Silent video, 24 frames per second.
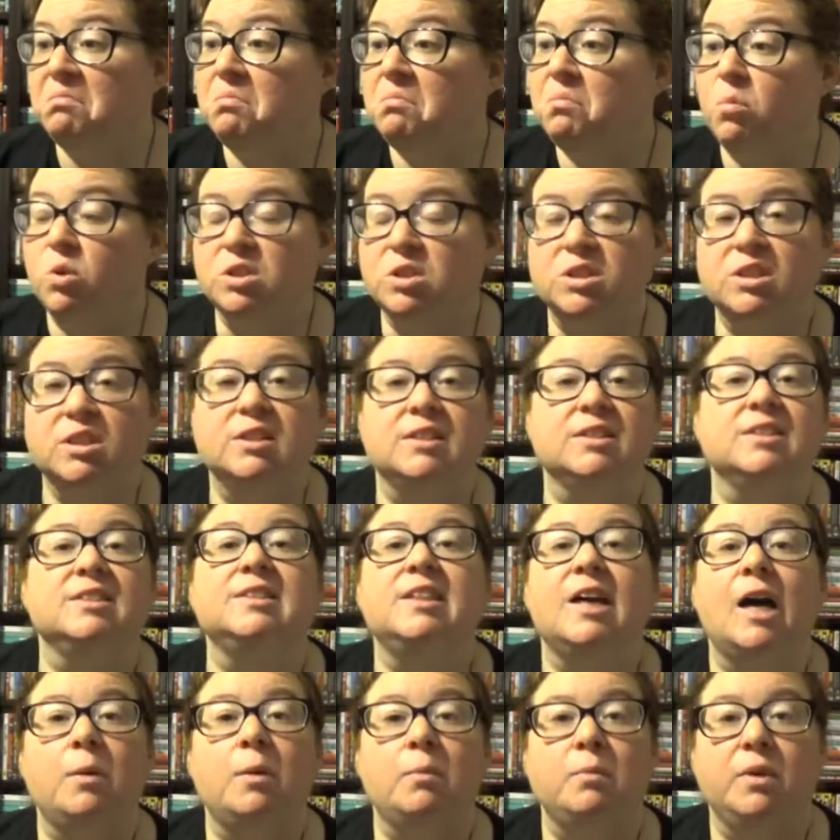what's going to
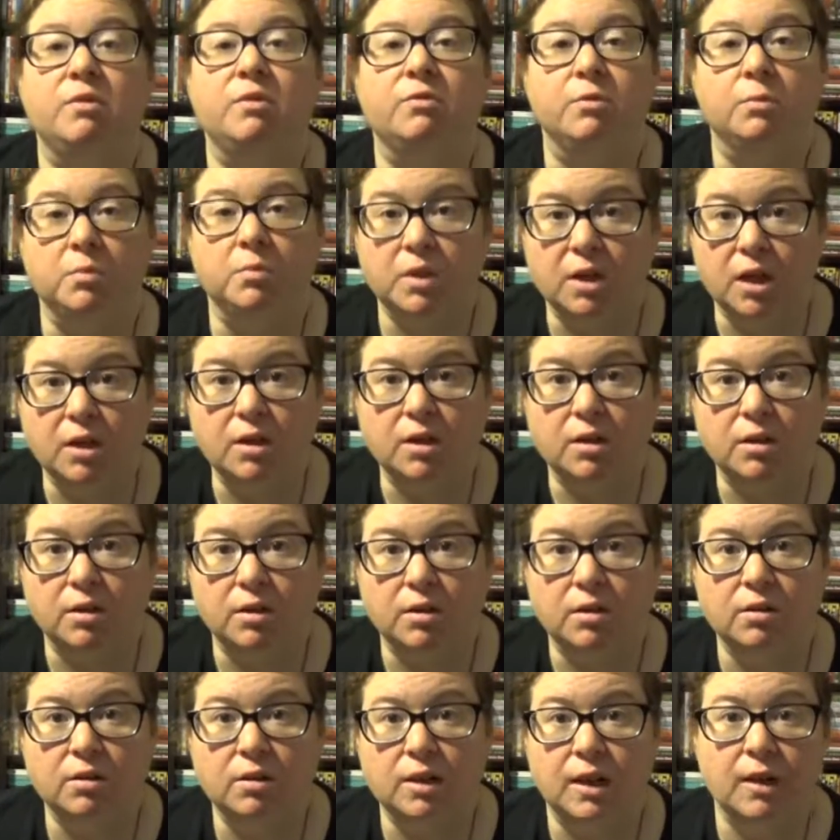stop me from
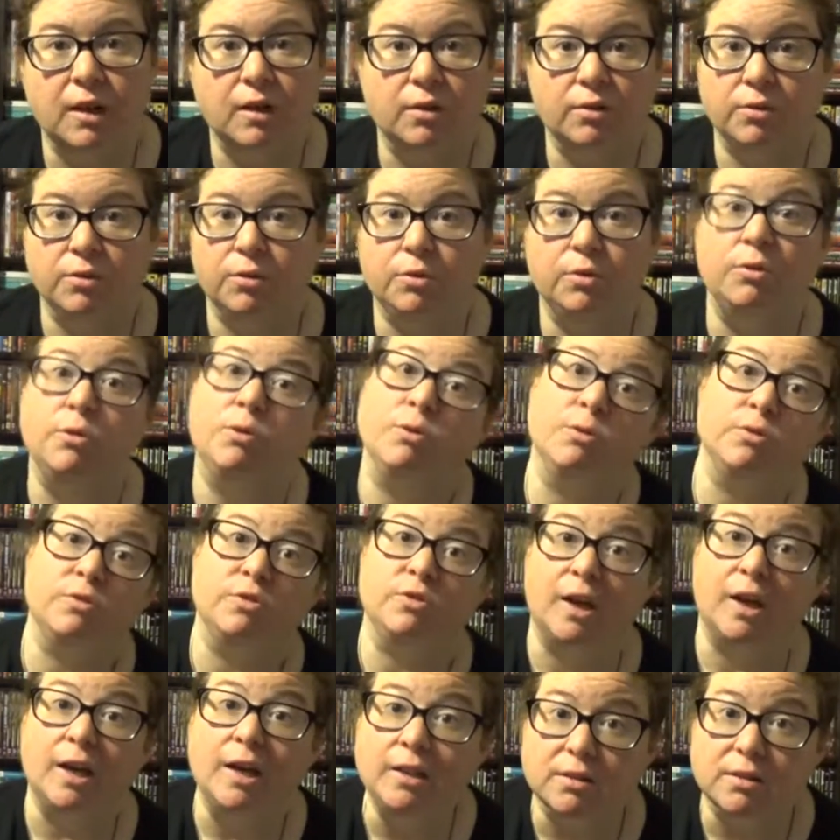gunning down those
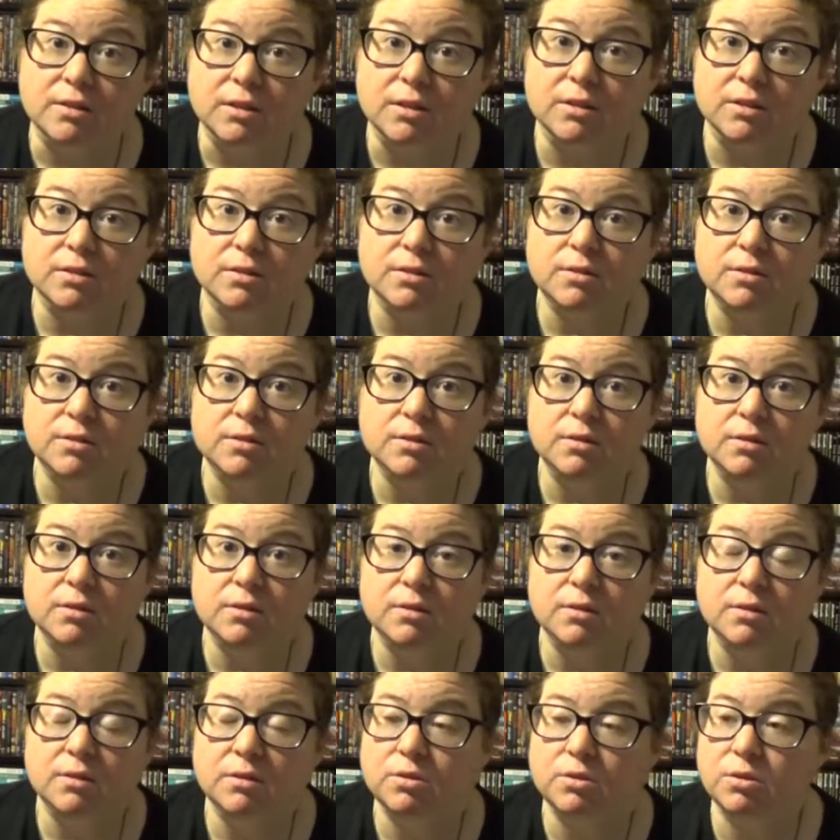scientists
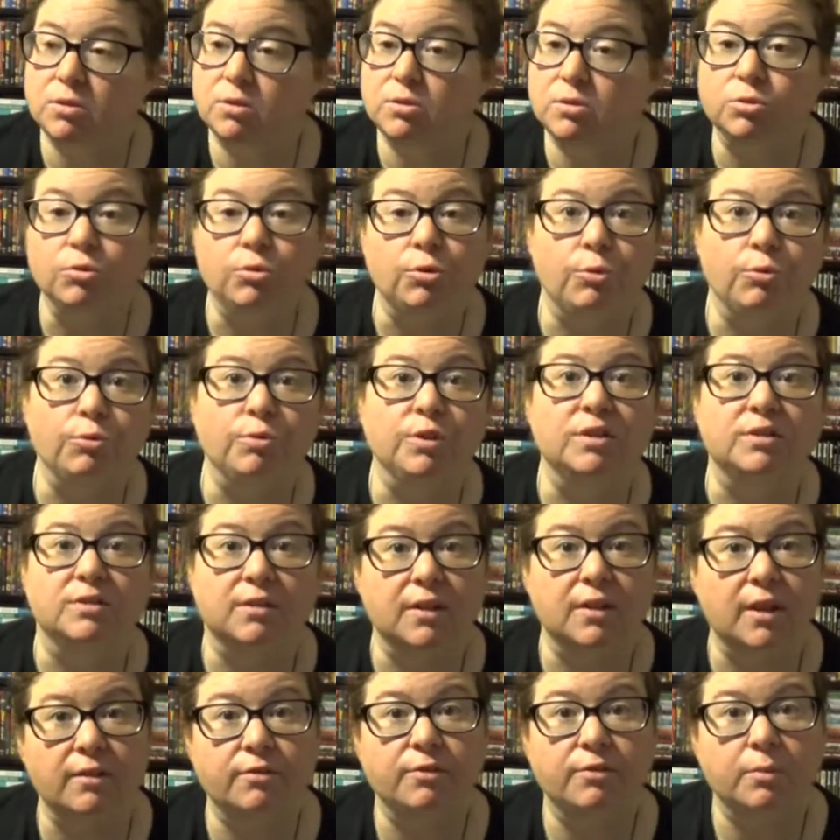so that there's no reason
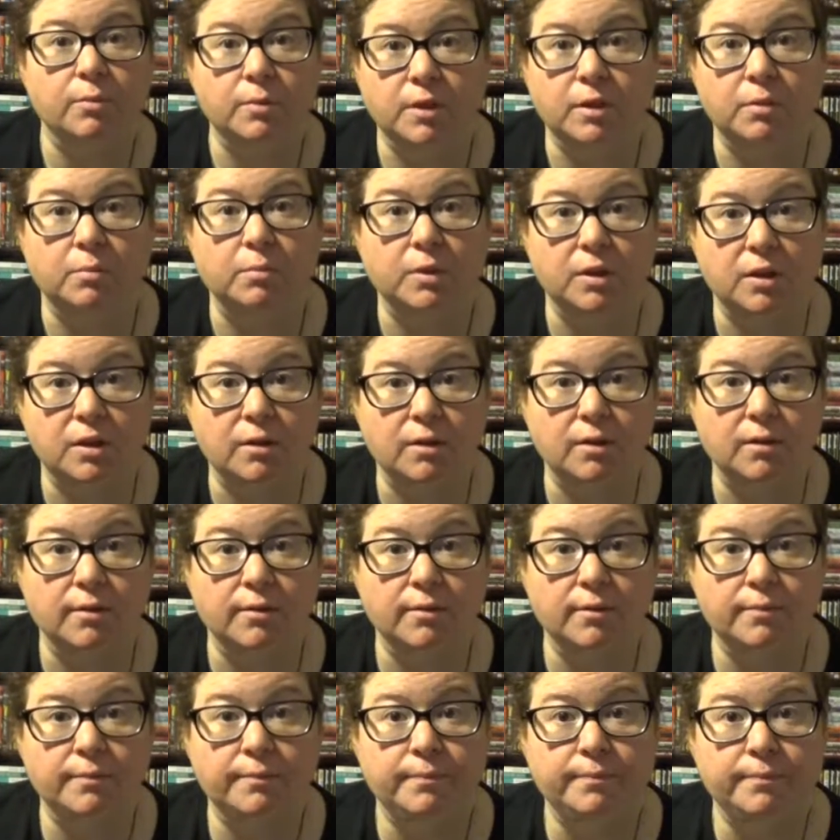left for me to be here?
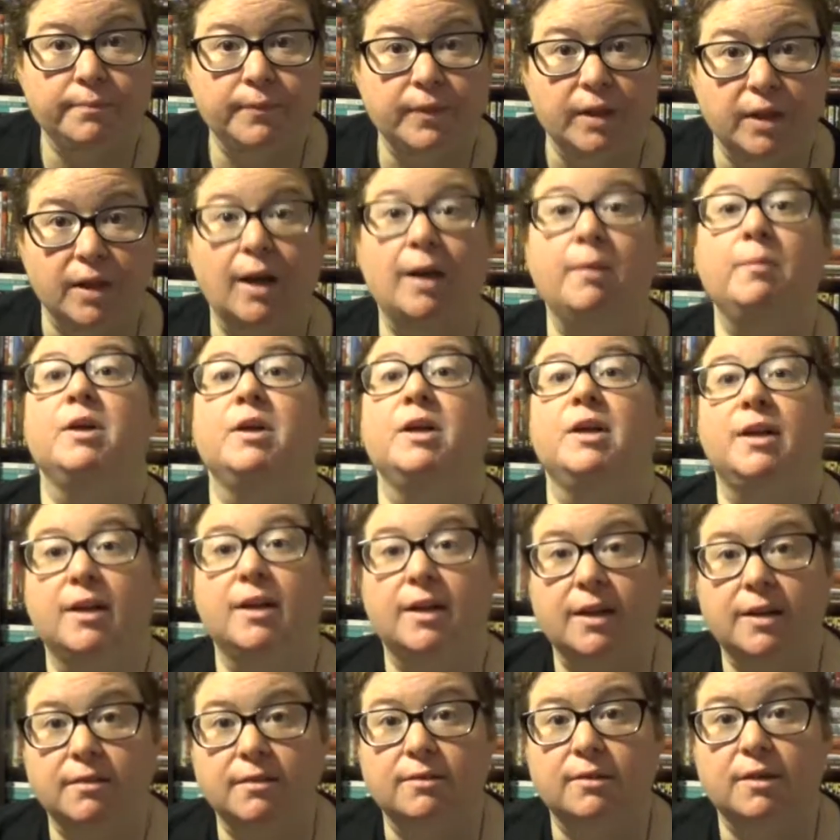And I'm going to get
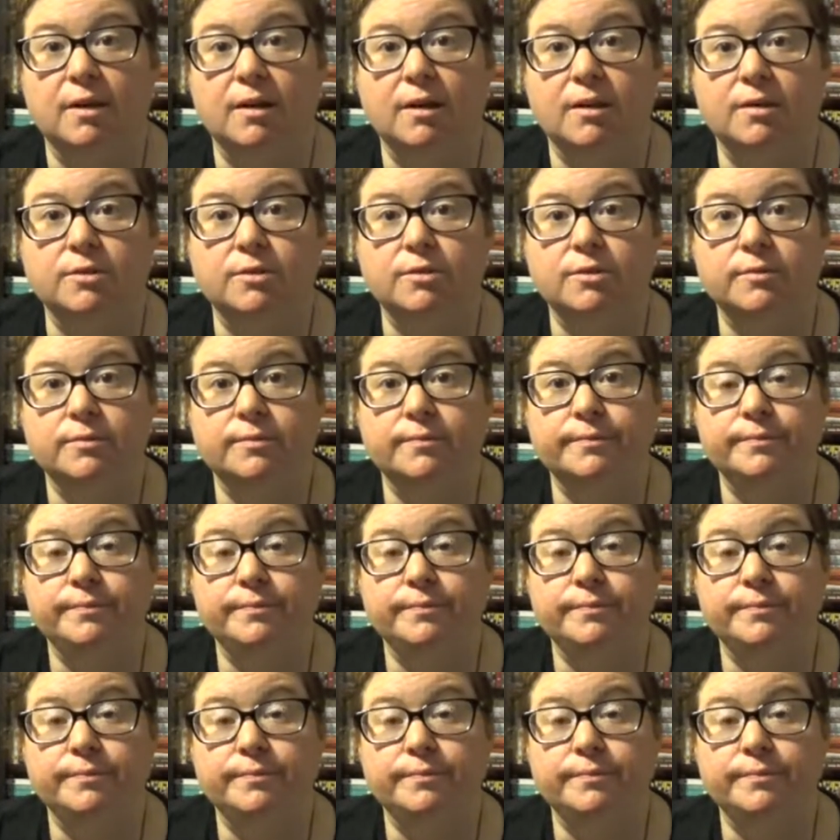out of Dodge.